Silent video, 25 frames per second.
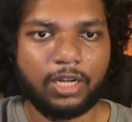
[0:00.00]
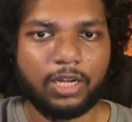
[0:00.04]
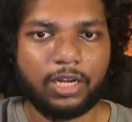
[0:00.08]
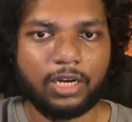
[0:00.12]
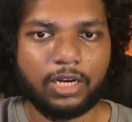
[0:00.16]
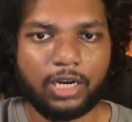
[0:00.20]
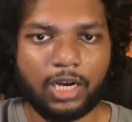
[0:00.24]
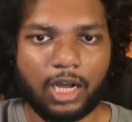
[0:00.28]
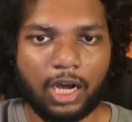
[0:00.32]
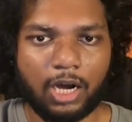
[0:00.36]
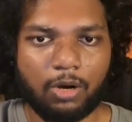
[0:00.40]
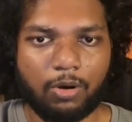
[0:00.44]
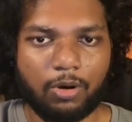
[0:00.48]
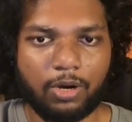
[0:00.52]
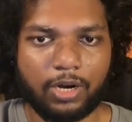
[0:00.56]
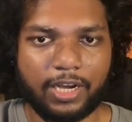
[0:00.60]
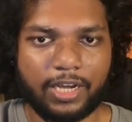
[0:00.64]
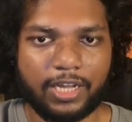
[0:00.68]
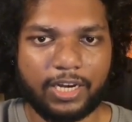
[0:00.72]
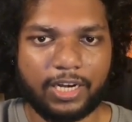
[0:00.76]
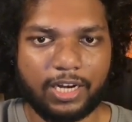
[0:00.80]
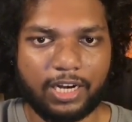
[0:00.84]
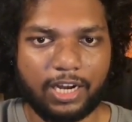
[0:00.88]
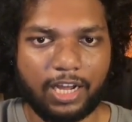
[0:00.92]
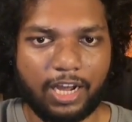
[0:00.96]
Now
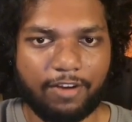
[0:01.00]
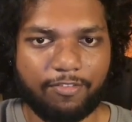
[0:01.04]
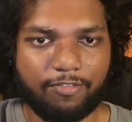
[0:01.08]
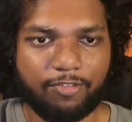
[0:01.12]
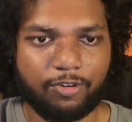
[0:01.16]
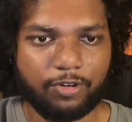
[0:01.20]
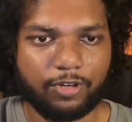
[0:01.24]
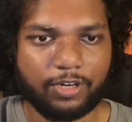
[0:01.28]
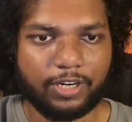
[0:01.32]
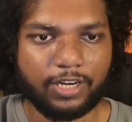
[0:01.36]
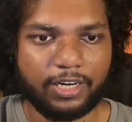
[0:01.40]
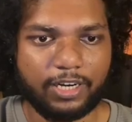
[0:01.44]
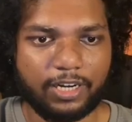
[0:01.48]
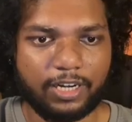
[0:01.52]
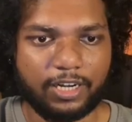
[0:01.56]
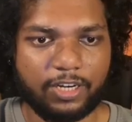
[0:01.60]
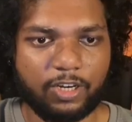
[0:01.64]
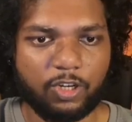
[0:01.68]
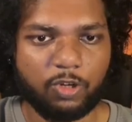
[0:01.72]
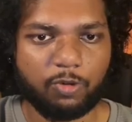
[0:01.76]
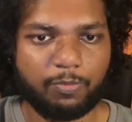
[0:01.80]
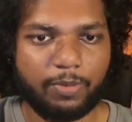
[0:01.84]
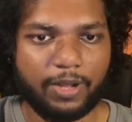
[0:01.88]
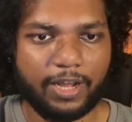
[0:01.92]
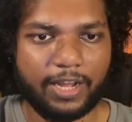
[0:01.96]
again I have to create a
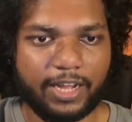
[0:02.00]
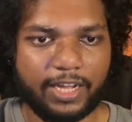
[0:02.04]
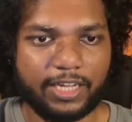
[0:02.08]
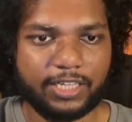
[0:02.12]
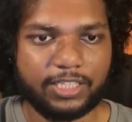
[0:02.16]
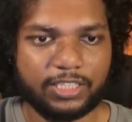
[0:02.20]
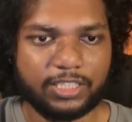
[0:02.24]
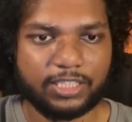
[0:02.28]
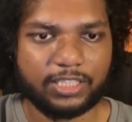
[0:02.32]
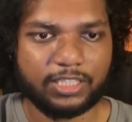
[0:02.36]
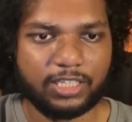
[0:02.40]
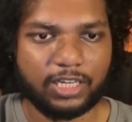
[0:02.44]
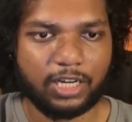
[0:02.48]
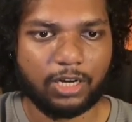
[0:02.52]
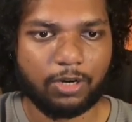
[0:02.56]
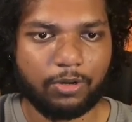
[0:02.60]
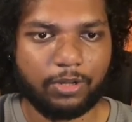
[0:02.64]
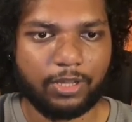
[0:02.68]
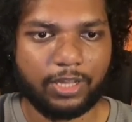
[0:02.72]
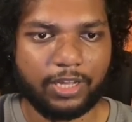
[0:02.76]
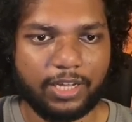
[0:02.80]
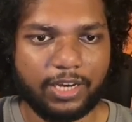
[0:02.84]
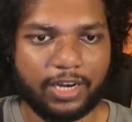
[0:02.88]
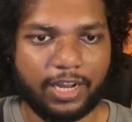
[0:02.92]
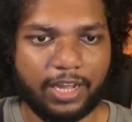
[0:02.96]
new package. Now
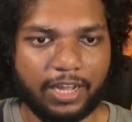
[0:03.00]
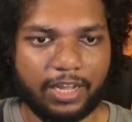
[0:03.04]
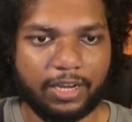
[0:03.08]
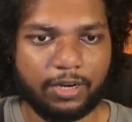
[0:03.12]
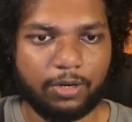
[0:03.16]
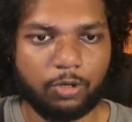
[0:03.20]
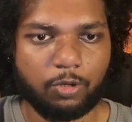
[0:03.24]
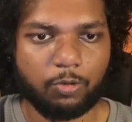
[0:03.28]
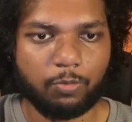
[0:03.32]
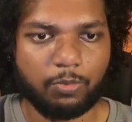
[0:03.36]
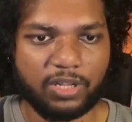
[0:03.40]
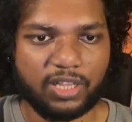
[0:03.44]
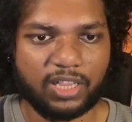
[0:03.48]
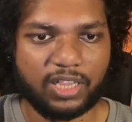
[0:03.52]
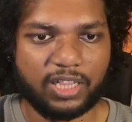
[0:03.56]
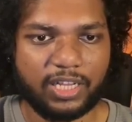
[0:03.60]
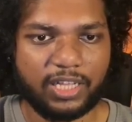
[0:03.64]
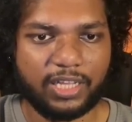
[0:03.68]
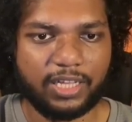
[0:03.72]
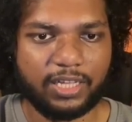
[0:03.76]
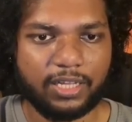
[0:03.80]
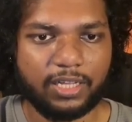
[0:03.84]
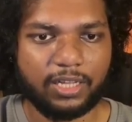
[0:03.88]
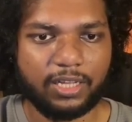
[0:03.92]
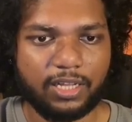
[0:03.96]
here I can do
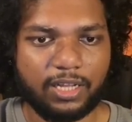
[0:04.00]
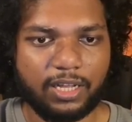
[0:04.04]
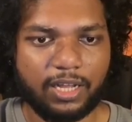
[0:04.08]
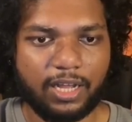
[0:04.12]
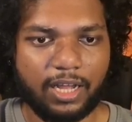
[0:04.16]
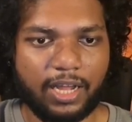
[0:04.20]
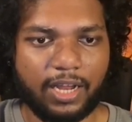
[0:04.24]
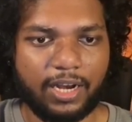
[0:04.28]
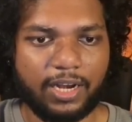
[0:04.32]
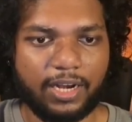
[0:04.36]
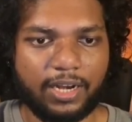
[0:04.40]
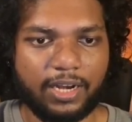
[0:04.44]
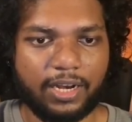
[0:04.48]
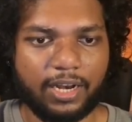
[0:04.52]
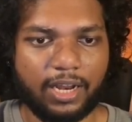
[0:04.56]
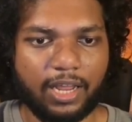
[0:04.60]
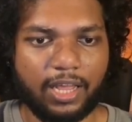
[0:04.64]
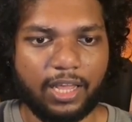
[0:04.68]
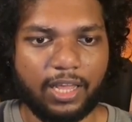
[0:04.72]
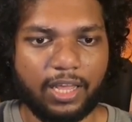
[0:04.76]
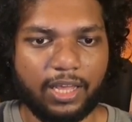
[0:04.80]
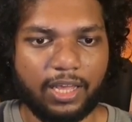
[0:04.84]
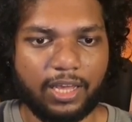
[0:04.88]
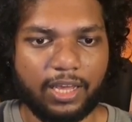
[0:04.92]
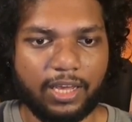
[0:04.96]
monthly, and
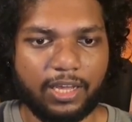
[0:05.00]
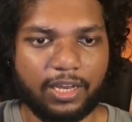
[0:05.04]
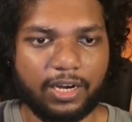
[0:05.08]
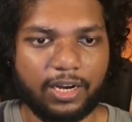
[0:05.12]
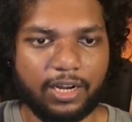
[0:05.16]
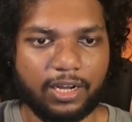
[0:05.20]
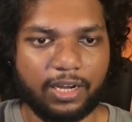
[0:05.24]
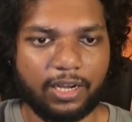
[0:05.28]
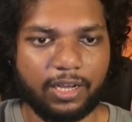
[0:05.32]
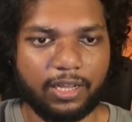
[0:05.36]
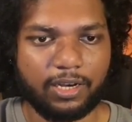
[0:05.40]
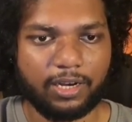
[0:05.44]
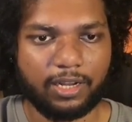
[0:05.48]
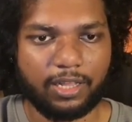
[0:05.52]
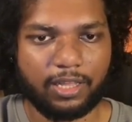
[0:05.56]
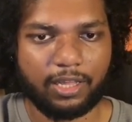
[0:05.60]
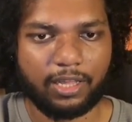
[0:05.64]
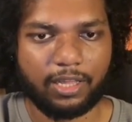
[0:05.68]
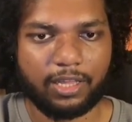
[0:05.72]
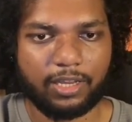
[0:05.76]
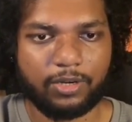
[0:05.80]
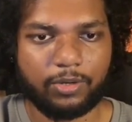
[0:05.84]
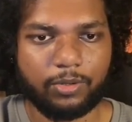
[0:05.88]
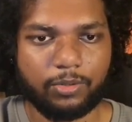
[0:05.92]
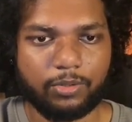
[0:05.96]
here again I
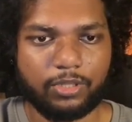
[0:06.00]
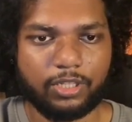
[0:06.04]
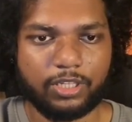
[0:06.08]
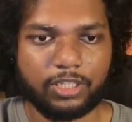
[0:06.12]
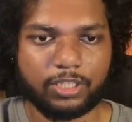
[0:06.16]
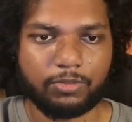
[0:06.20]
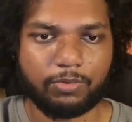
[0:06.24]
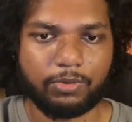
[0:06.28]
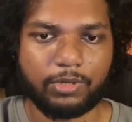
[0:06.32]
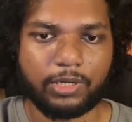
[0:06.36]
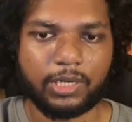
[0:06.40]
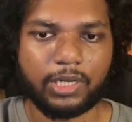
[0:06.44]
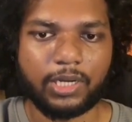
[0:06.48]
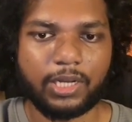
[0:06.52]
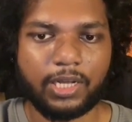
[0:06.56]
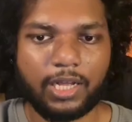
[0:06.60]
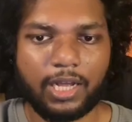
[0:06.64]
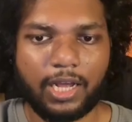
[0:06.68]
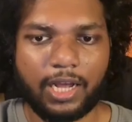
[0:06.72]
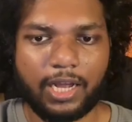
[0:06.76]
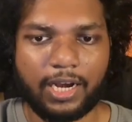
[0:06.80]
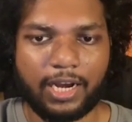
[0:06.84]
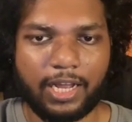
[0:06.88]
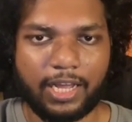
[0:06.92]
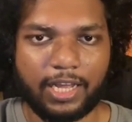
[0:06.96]
can do this one,
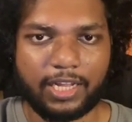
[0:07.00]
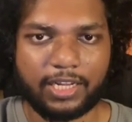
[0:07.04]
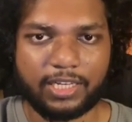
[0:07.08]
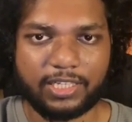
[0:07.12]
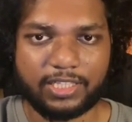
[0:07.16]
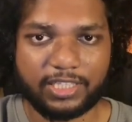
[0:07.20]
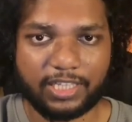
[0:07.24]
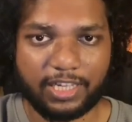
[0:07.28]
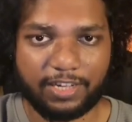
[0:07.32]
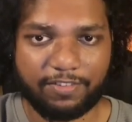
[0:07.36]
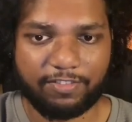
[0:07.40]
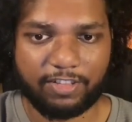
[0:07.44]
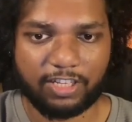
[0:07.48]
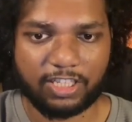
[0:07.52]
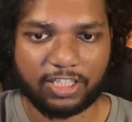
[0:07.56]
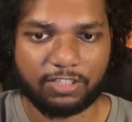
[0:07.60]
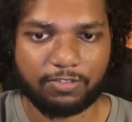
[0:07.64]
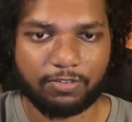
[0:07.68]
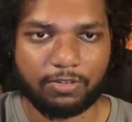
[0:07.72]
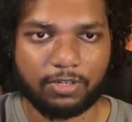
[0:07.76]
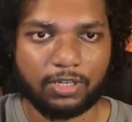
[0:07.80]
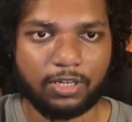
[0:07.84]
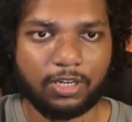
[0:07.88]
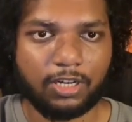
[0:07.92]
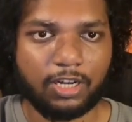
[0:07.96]
and I can save this one.